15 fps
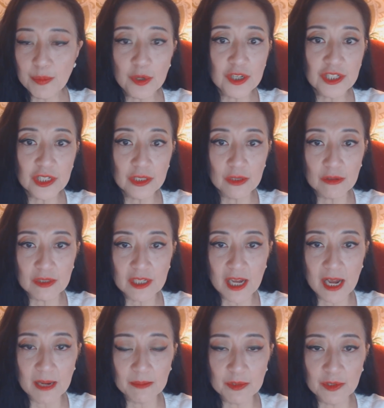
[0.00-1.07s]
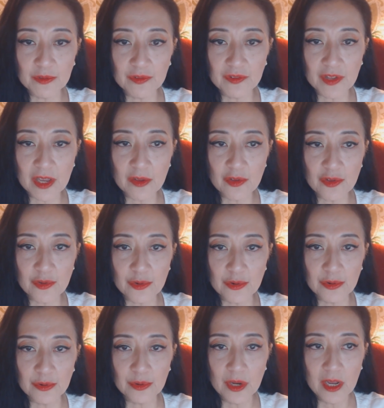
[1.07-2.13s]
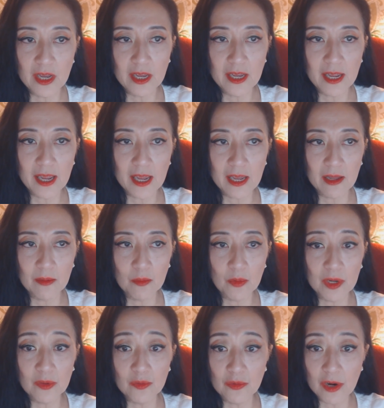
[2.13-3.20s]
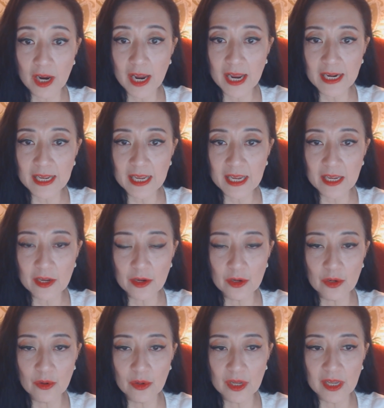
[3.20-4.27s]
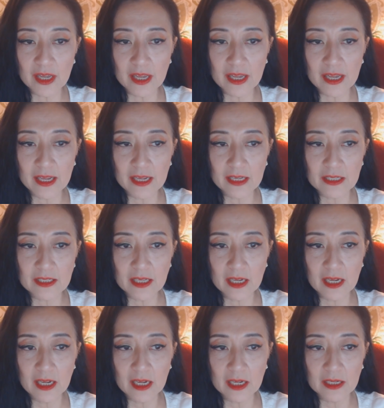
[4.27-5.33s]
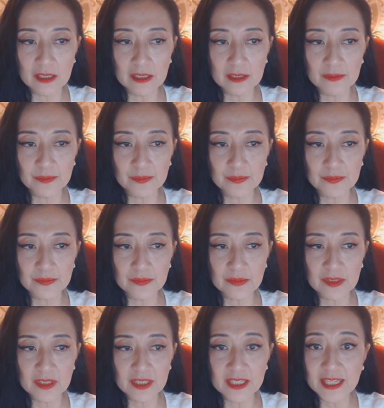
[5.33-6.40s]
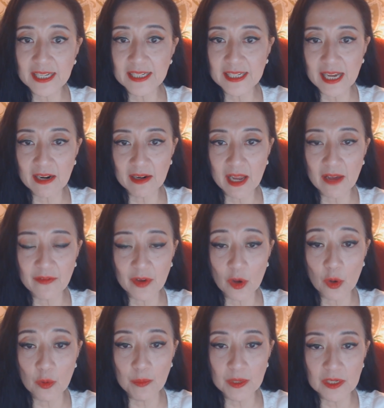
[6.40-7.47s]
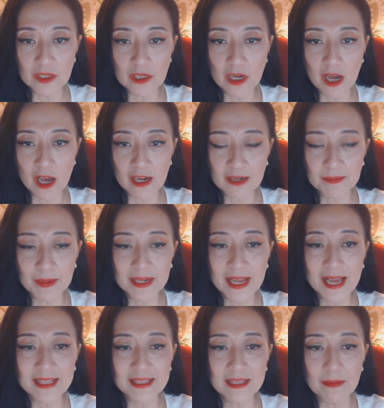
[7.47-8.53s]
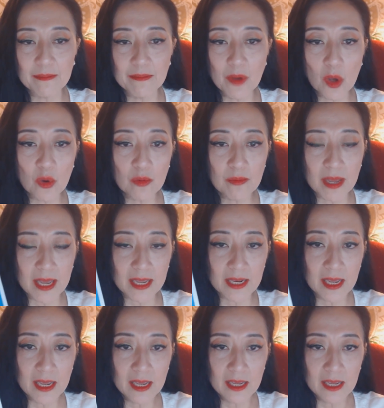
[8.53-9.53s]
personal time to think through. And when ready, it is sit down, have an open talk. But at the moment,